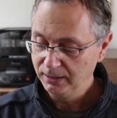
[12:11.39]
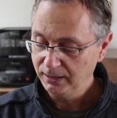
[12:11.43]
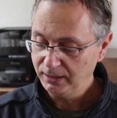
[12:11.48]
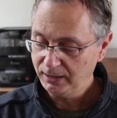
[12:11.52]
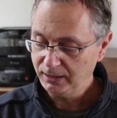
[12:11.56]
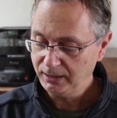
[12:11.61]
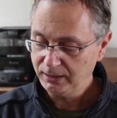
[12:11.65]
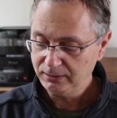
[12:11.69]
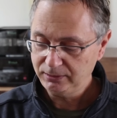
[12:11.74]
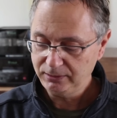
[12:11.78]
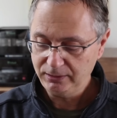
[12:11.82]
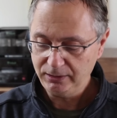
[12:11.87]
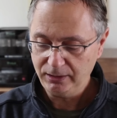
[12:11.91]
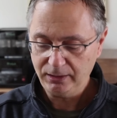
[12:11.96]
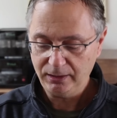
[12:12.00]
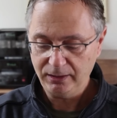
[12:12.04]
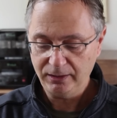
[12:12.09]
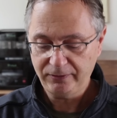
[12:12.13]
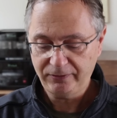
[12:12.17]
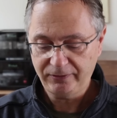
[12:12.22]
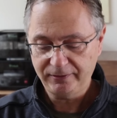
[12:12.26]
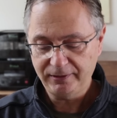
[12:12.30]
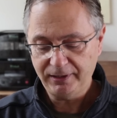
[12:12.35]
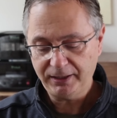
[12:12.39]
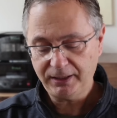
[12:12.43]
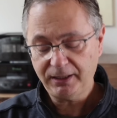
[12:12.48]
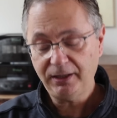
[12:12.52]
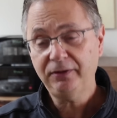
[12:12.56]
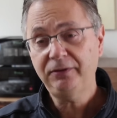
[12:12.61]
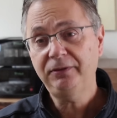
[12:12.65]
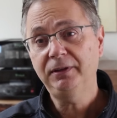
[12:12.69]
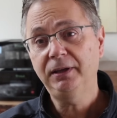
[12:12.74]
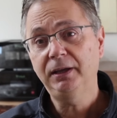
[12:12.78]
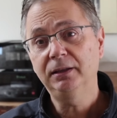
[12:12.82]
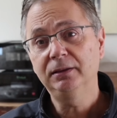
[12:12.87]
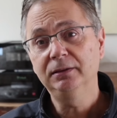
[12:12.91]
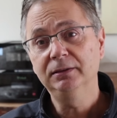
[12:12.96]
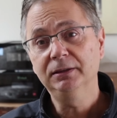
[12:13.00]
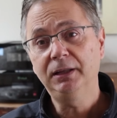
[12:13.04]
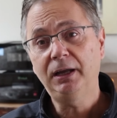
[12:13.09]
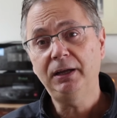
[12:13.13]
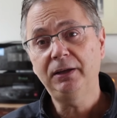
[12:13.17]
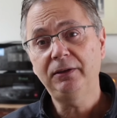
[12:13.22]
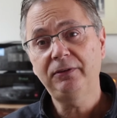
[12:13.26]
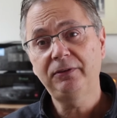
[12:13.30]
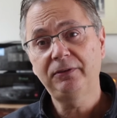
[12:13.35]
And it's, like I said,
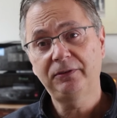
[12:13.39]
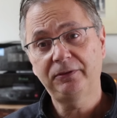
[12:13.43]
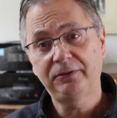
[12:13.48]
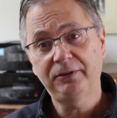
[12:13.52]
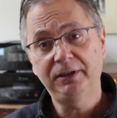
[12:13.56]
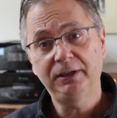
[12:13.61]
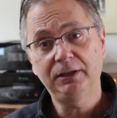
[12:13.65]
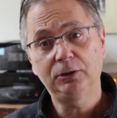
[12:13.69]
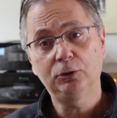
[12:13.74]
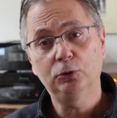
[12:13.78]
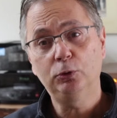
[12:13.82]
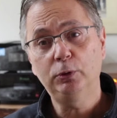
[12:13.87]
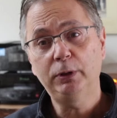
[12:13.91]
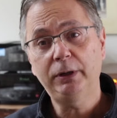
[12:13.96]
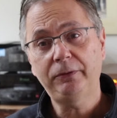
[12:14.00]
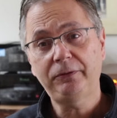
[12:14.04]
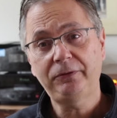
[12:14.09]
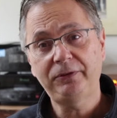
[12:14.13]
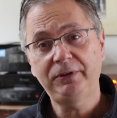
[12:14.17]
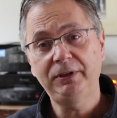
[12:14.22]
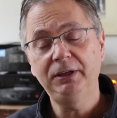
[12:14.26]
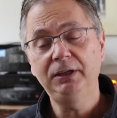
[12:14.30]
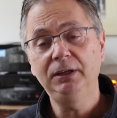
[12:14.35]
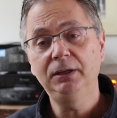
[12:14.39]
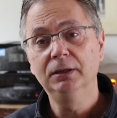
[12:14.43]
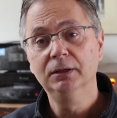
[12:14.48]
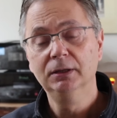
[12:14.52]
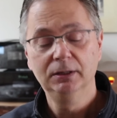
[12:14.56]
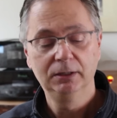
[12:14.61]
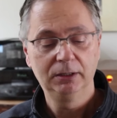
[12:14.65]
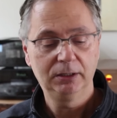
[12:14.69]
nice, thick OFC